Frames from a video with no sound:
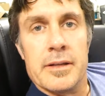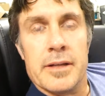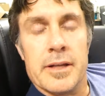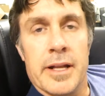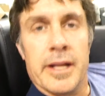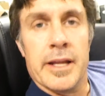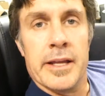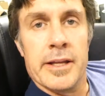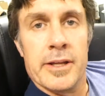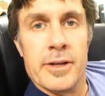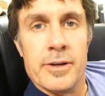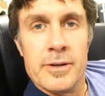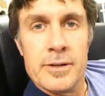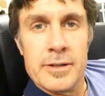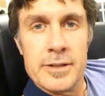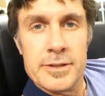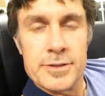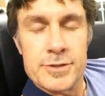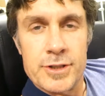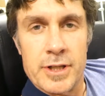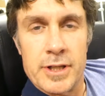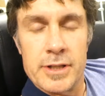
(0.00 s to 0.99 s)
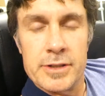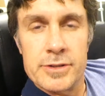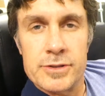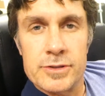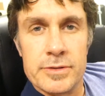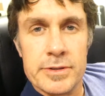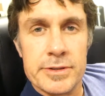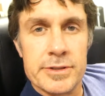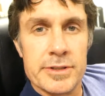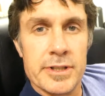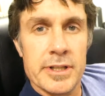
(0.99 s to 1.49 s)
G'day guys, it's
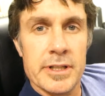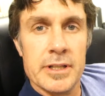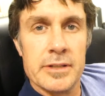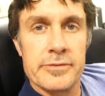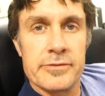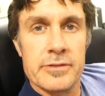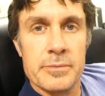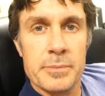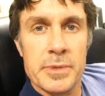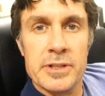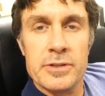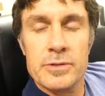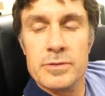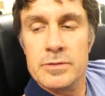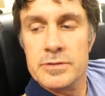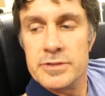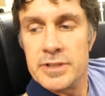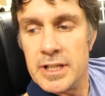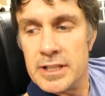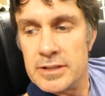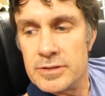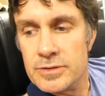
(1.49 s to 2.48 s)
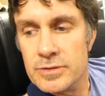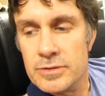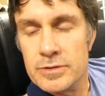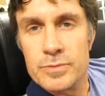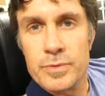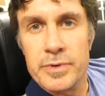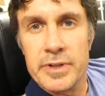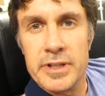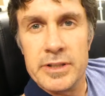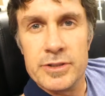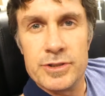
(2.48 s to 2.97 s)
Chris here from Indoors Outdoors
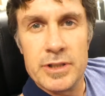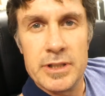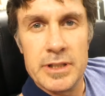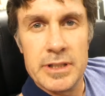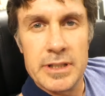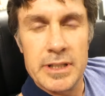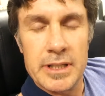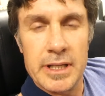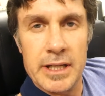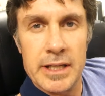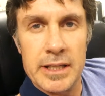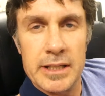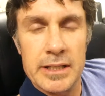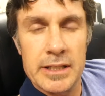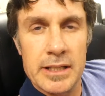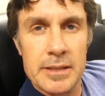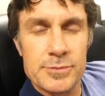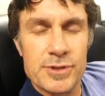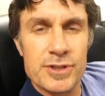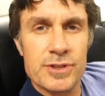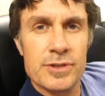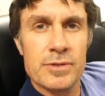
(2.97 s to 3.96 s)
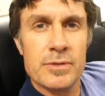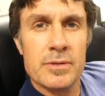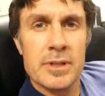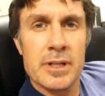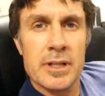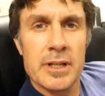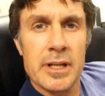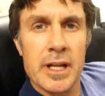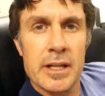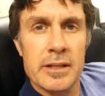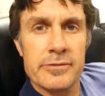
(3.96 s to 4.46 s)
with Edgy, and I'm just doing
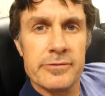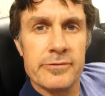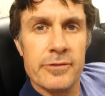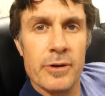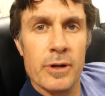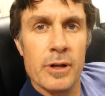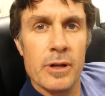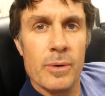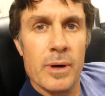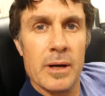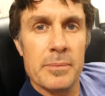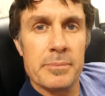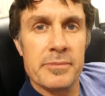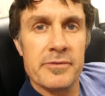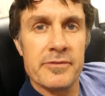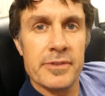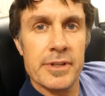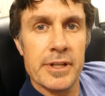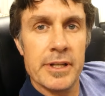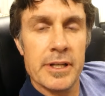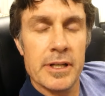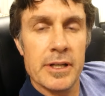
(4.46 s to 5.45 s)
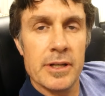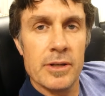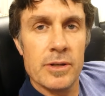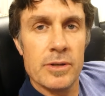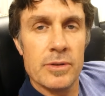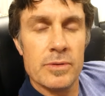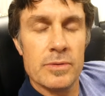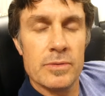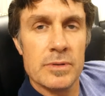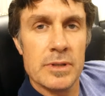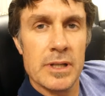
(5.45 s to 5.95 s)
another follow-up
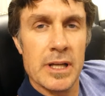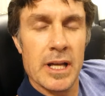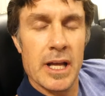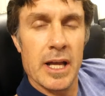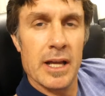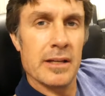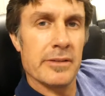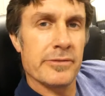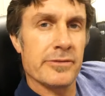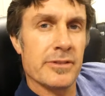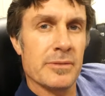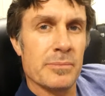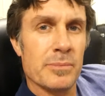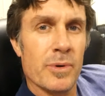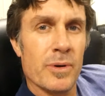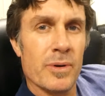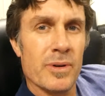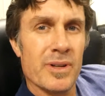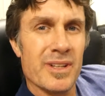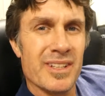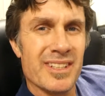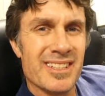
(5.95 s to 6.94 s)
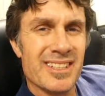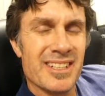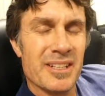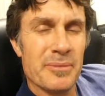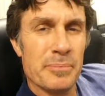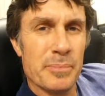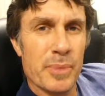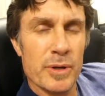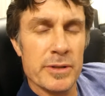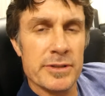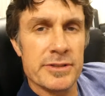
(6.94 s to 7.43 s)
video after my
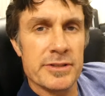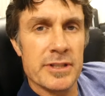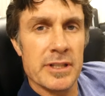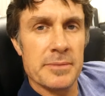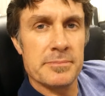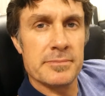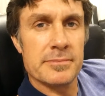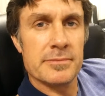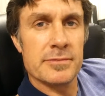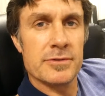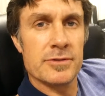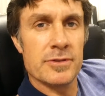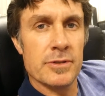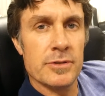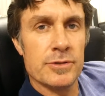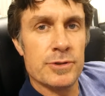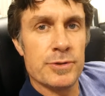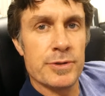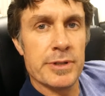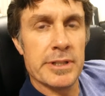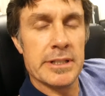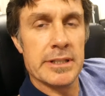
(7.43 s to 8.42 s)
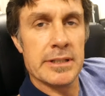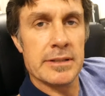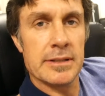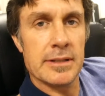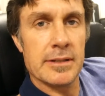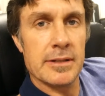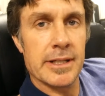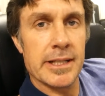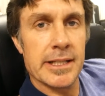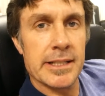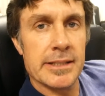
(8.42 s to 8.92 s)
bicep surgery
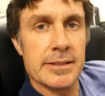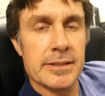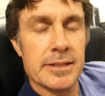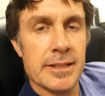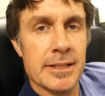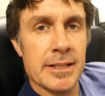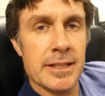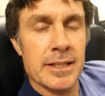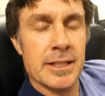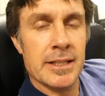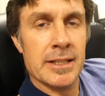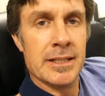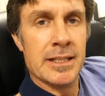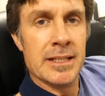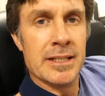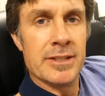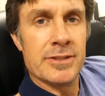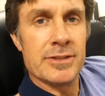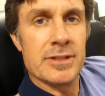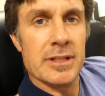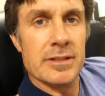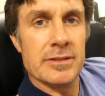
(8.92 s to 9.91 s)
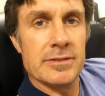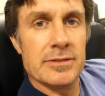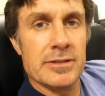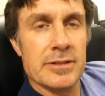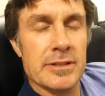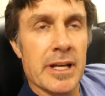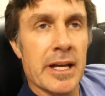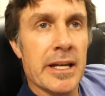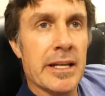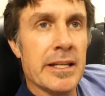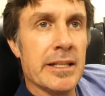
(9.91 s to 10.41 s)
that I had. So
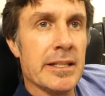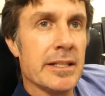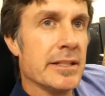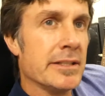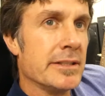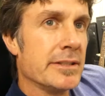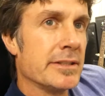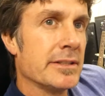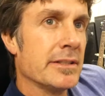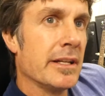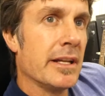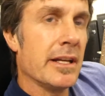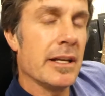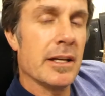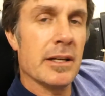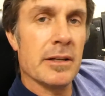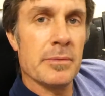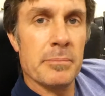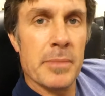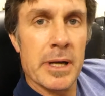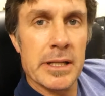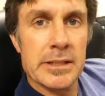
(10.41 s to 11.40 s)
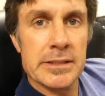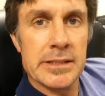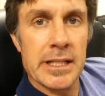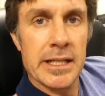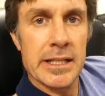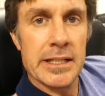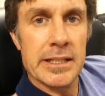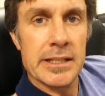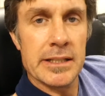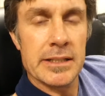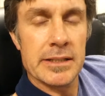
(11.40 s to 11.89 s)
today is now
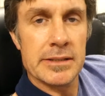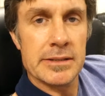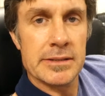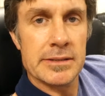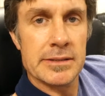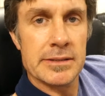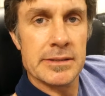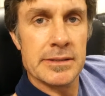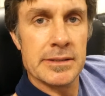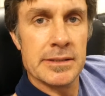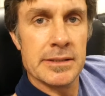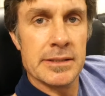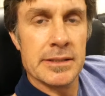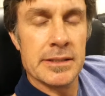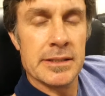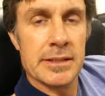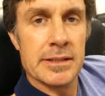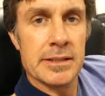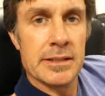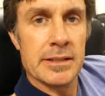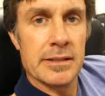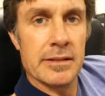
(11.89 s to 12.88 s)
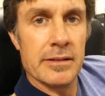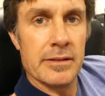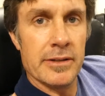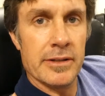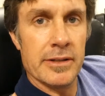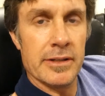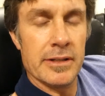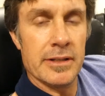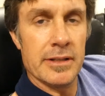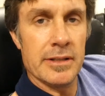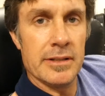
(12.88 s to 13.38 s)
Monday,
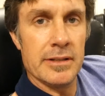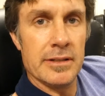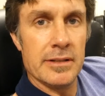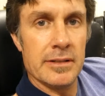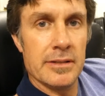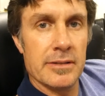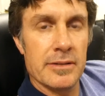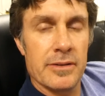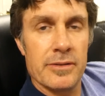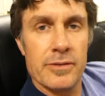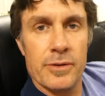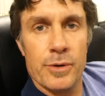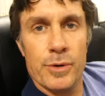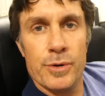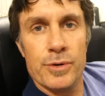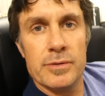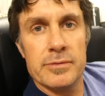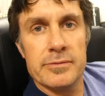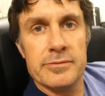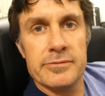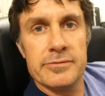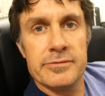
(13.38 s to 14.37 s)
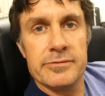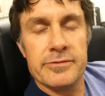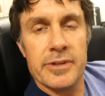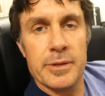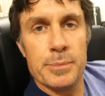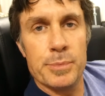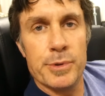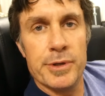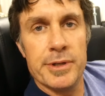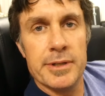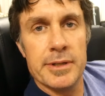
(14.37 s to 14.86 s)
the 3rd of
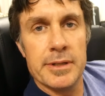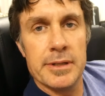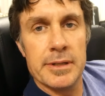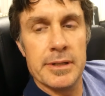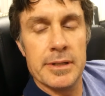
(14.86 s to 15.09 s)
February.